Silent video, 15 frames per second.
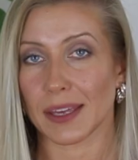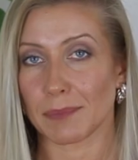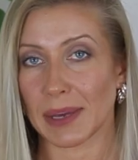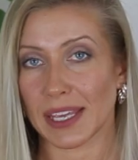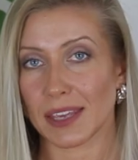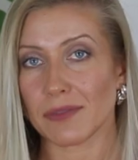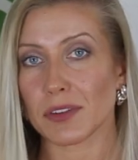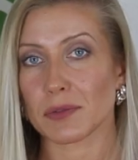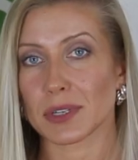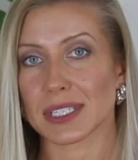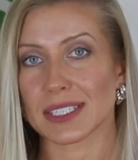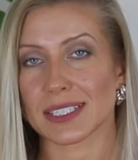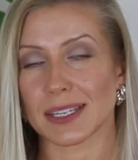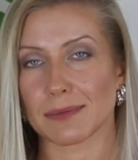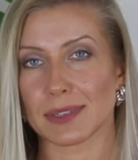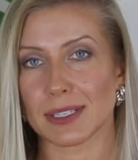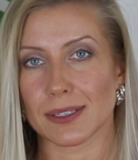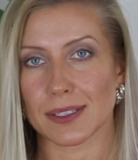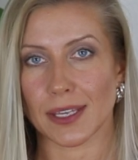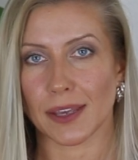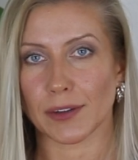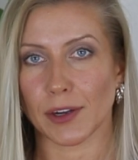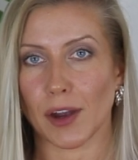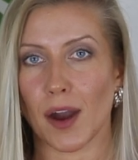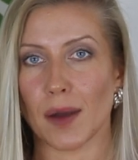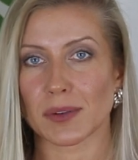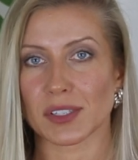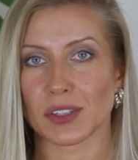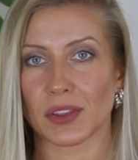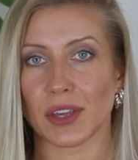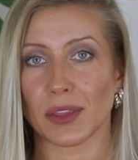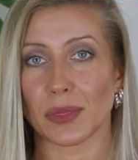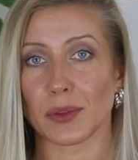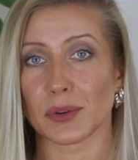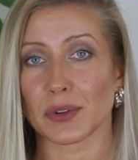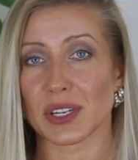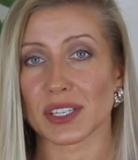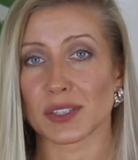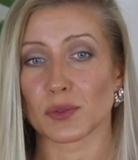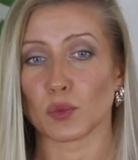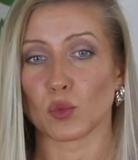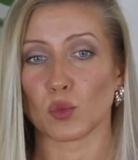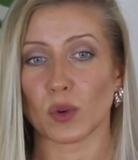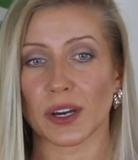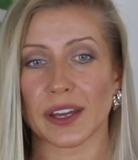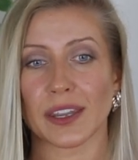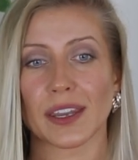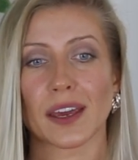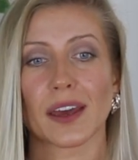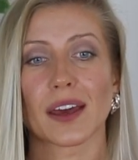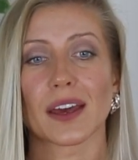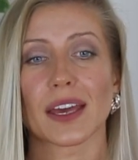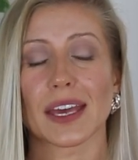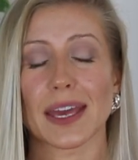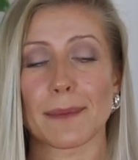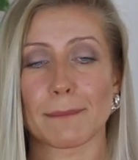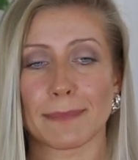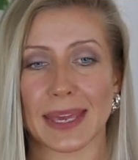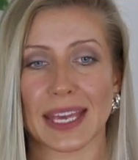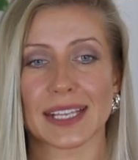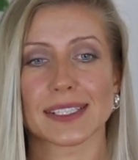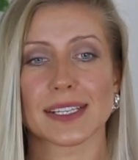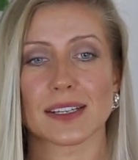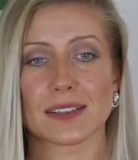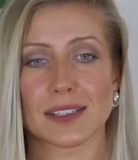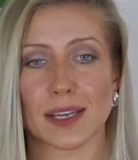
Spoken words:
But if you want some designer option, then there is one amazing